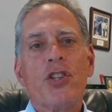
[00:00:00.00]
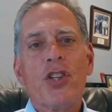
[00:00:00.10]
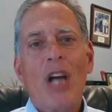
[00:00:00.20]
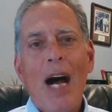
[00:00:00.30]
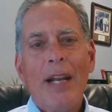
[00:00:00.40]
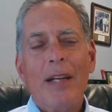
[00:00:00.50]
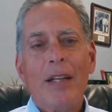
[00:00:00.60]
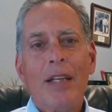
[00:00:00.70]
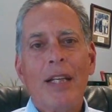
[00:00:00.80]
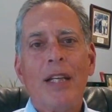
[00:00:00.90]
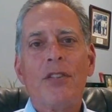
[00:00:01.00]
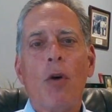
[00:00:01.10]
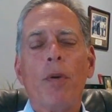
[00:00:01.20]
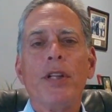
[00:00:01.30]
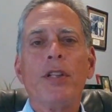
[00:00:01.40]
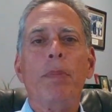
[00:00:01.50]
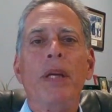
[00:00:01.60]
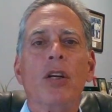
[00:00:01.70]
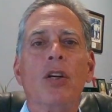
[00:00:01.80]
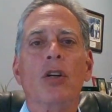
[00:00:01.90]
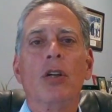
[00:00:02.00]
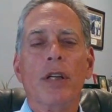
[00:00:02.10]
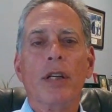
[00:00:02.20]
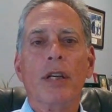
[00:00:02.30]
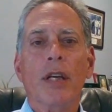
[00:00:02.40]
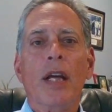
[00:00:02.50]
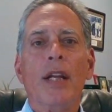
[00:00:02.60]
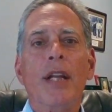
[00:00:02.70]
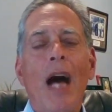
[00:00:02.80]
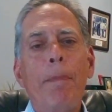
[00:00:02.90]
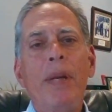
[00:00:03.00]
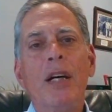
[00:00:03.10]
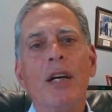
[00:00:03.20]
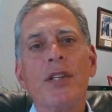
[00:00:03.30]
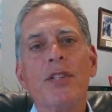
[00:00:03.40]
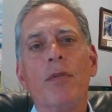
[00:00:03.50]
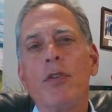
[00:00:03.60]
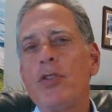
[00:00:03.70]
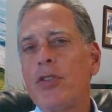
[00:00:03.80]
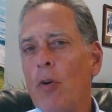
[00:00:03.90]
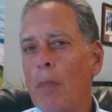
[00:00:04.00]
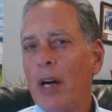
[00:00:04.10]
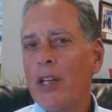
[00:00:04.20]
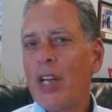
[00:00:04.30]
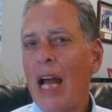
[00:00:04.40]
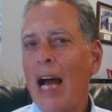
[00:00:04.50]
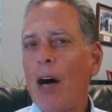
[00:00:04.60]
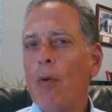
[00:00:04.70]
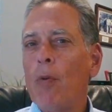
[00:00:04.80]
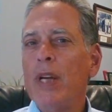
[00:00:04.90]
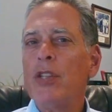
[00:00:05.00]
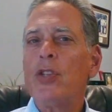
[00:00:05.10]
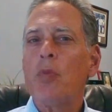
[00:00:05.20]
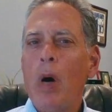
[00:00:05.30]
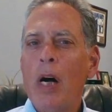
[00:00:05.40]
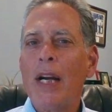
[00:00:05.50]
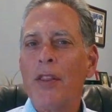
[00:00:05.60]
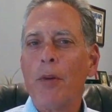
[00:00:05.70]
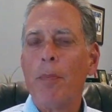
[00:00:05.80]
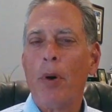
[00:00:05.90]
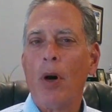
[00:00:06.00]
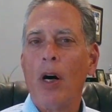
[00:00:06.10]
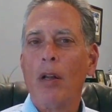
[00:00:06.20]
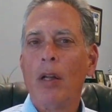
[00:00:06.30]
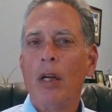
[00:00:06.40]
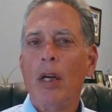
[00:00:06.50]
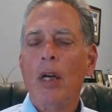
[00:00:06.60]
shot is going to be good, not because so much how we swung at the ball,